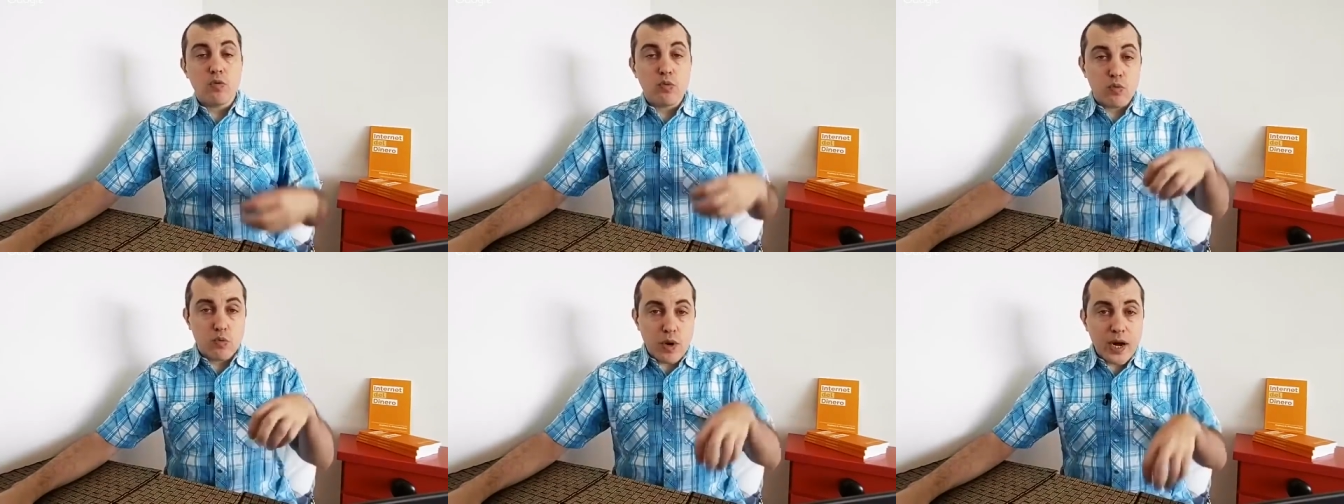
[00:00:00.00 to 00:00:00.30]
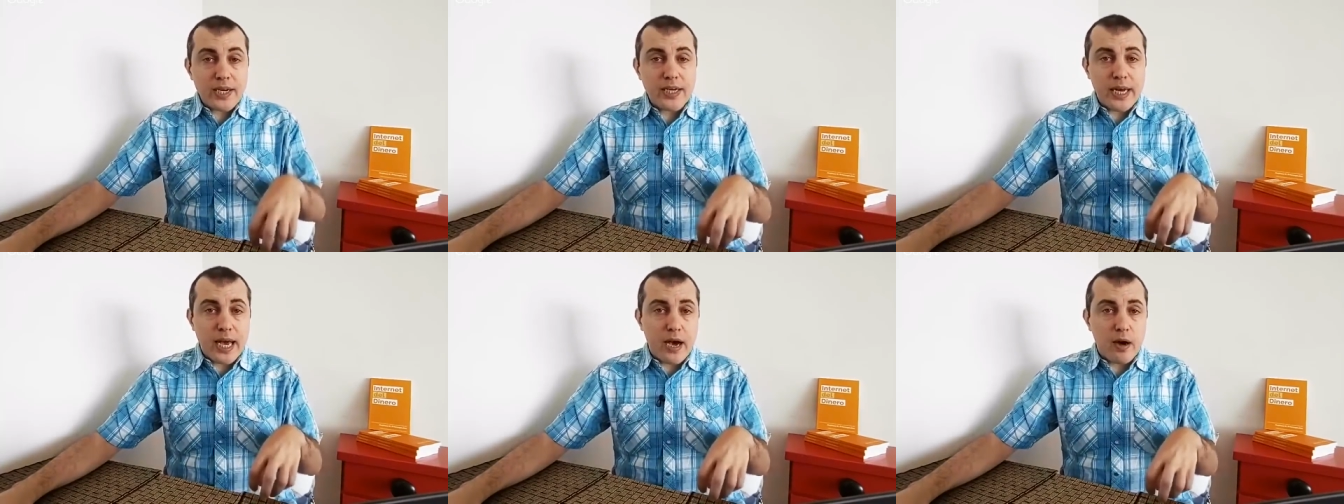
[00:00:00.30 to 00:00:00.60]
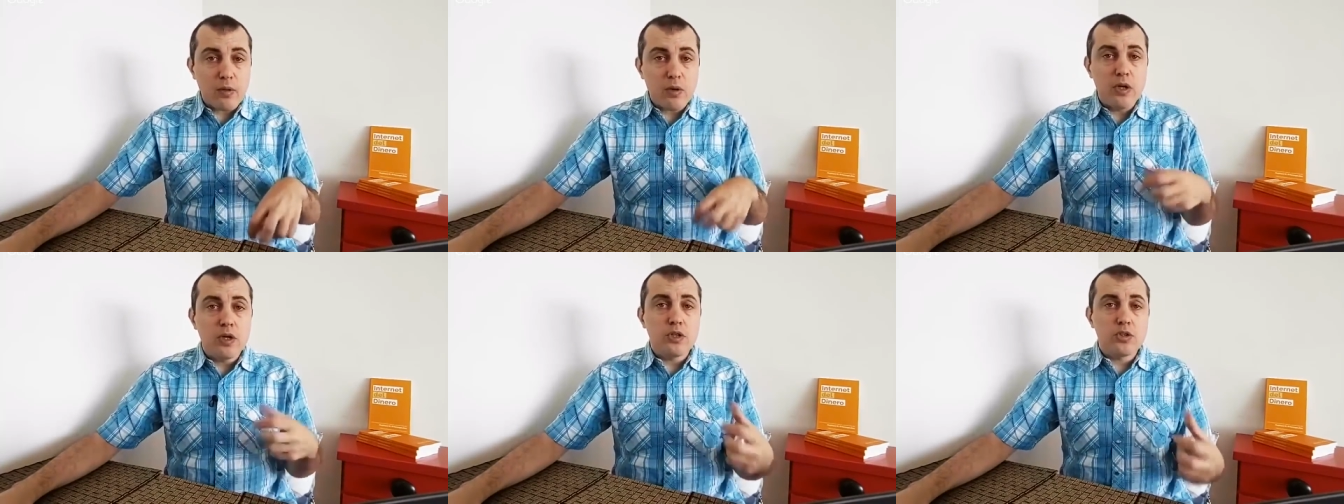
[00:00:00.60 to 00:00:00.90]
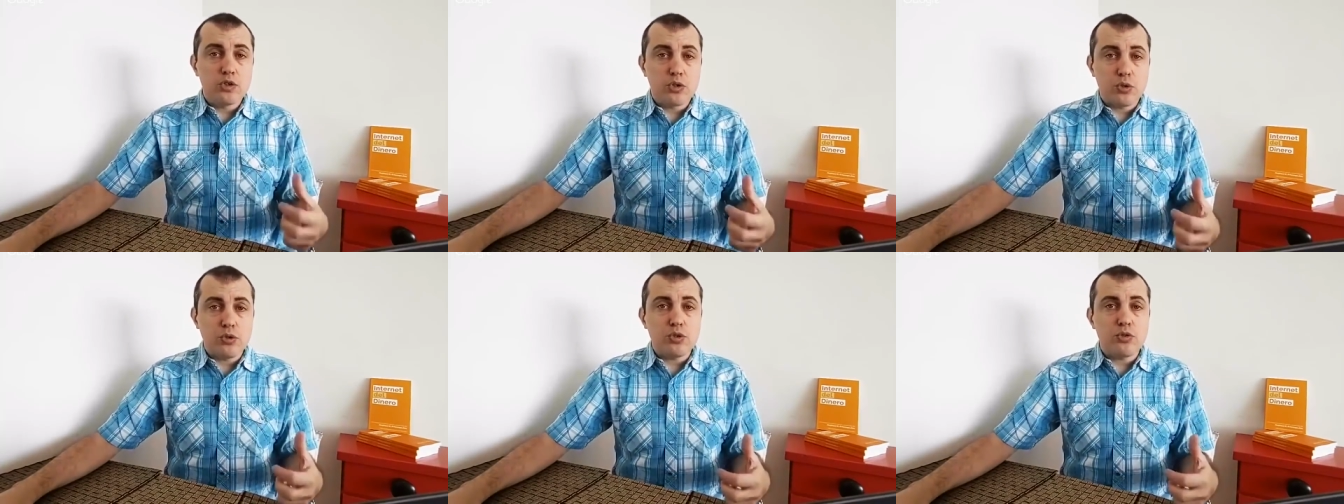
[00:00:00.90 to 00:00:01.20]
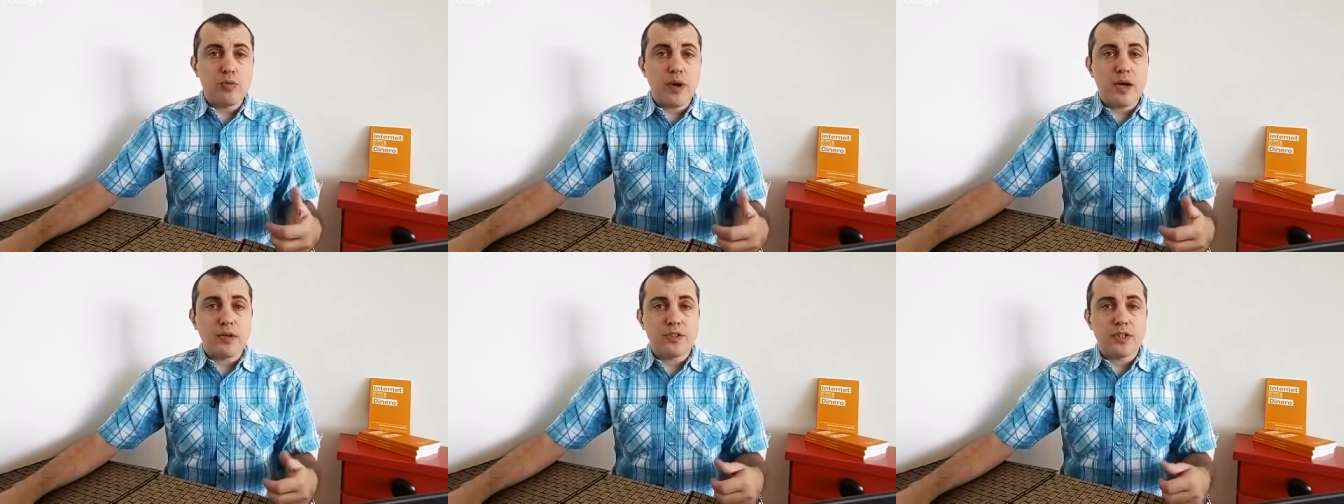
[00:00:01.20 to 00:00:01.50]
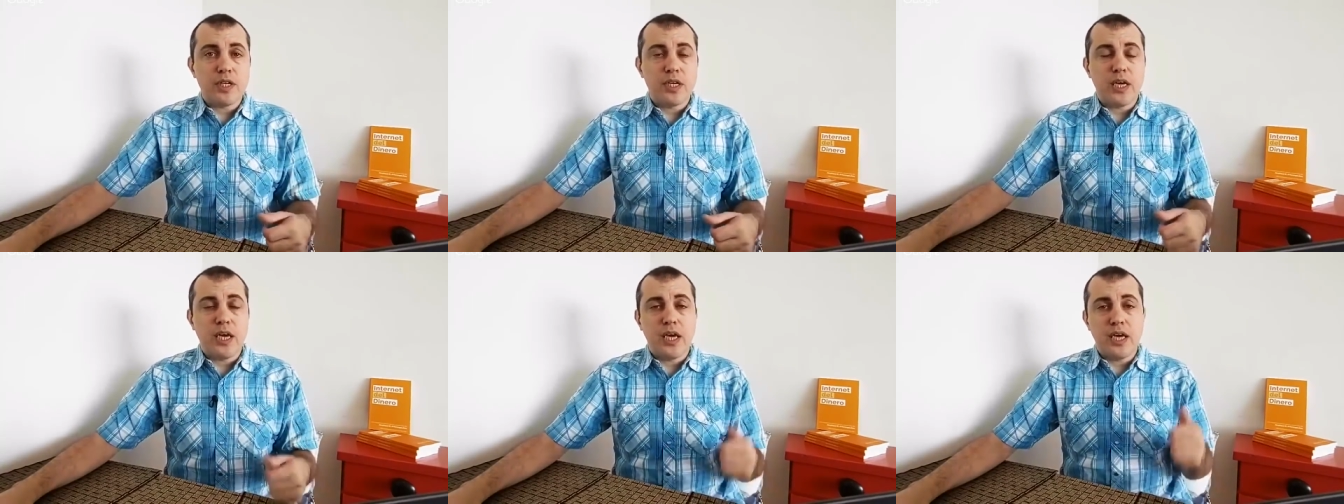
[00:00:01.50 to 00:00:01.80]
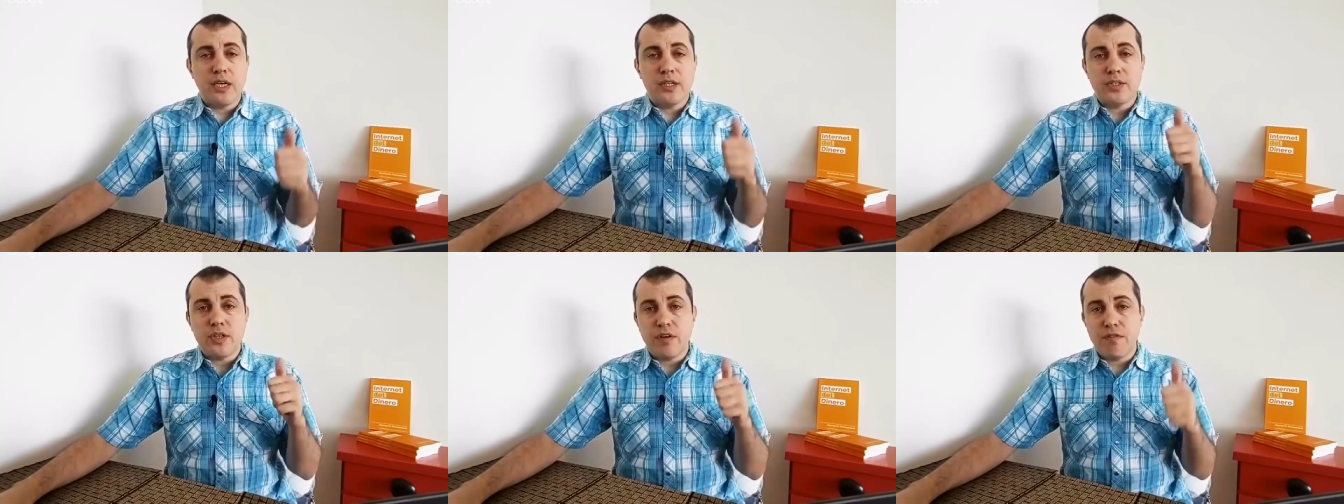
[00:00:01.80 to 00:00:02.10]
Right now, source routing
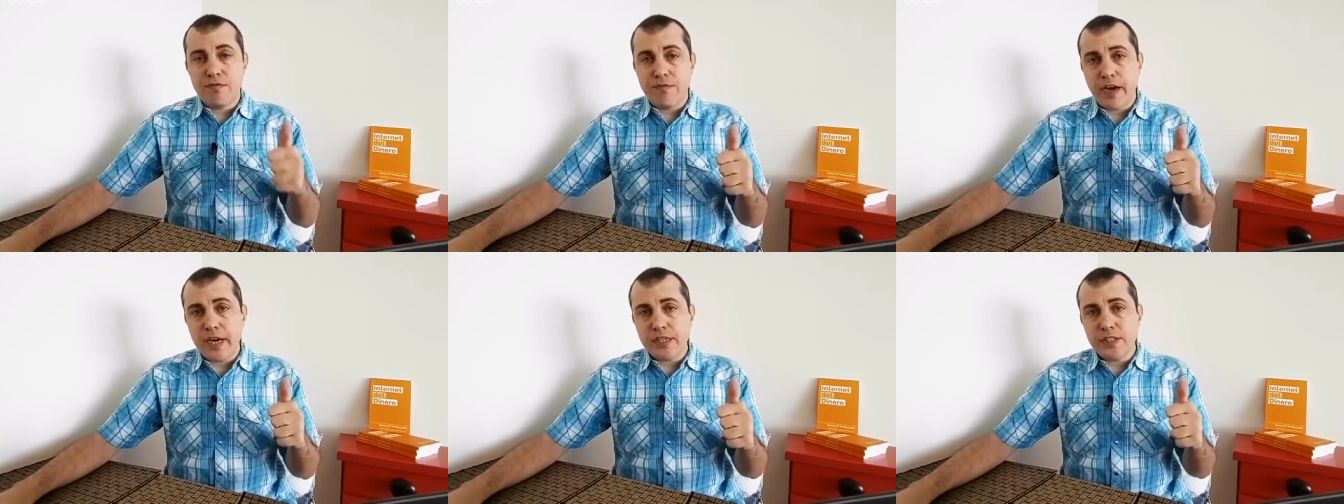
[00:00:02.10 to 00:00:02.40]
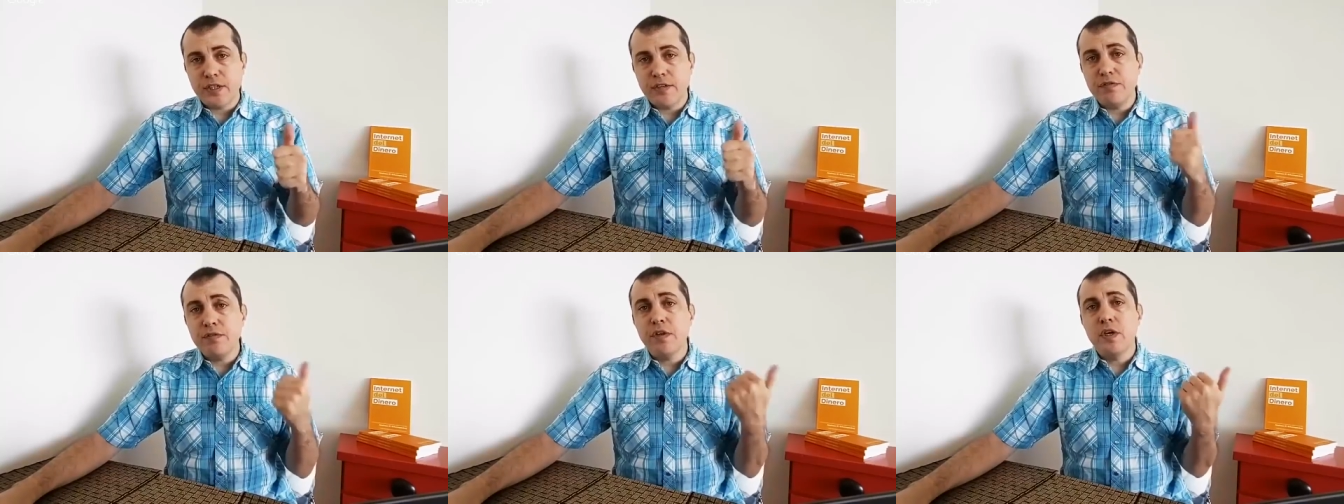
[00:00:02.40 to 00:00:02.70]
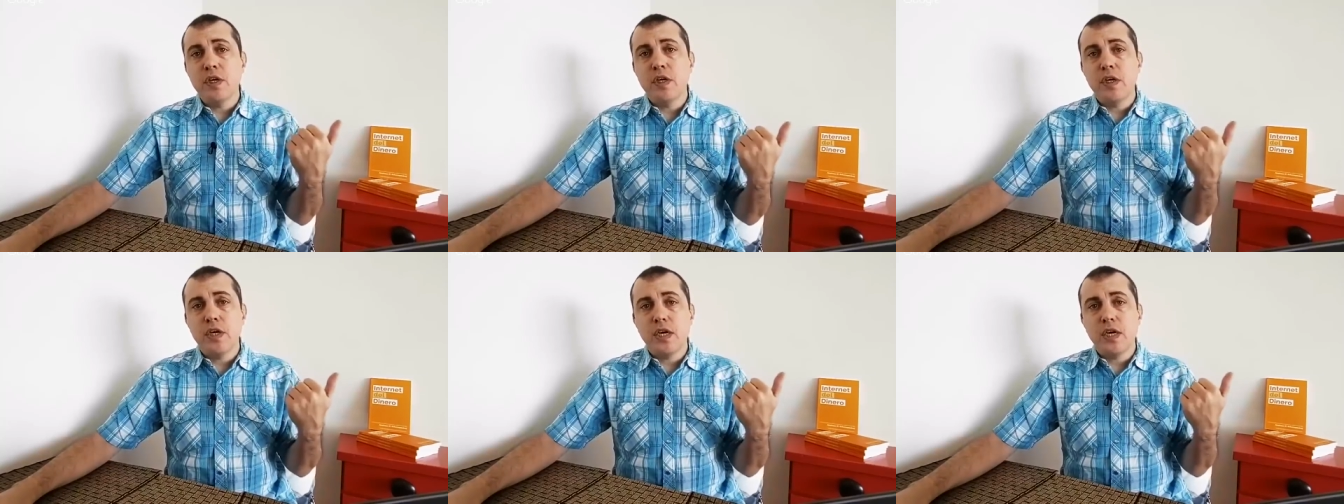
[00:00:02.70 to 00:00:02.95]
is effective